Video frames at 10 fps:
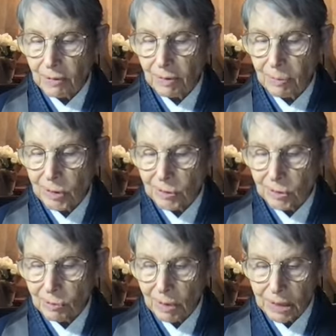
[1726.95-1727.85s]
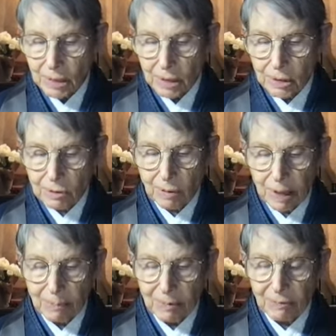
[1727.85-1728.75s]
of a mute who wants to
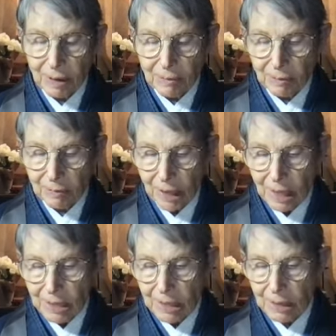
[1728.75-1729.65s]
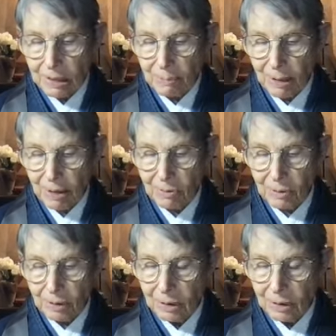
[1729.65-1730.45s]
describe the flavor of a candy in his mouth.